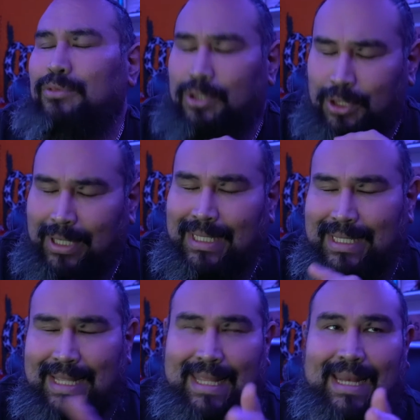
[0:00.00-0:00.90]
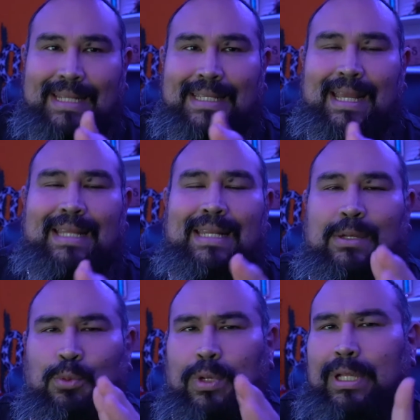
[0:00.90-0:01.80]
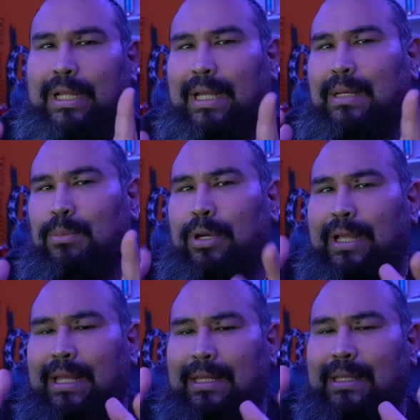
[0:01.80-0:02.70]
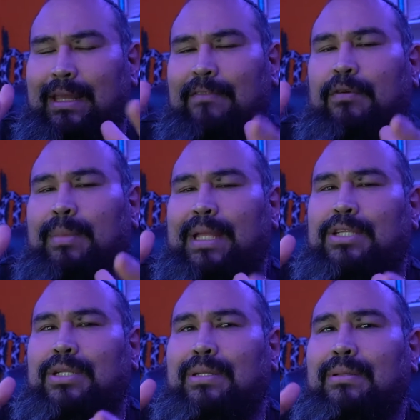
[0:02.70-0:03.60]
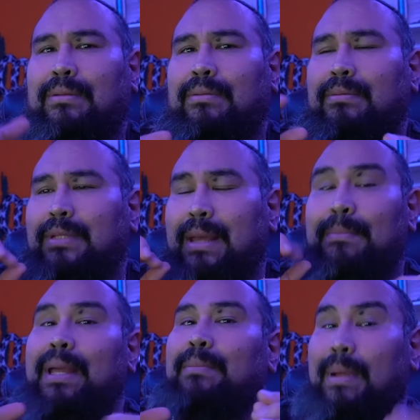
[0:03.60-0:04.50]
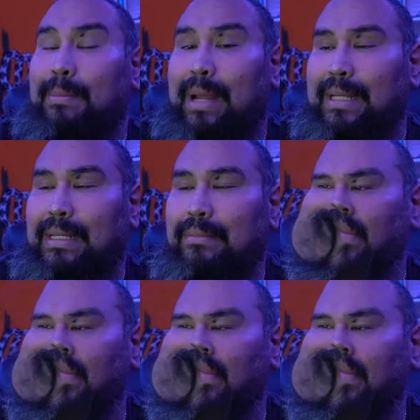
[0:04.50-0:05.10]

trying to set that aside and really kind of bring in the information that made my mind up.